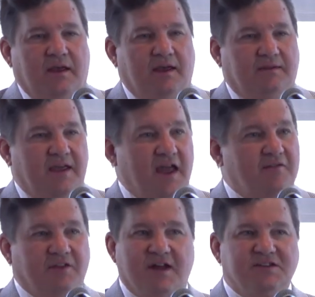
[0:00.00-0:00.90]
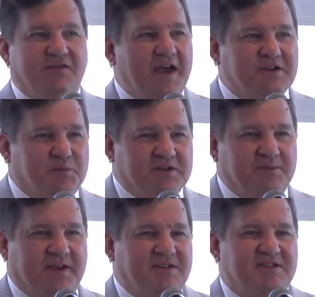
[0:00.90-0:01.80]
And they have lots of experts
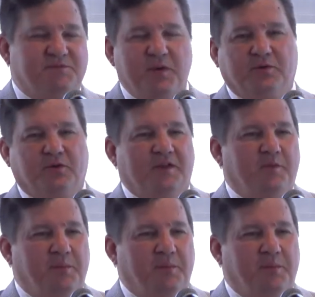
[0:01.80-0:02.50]
because these people are on the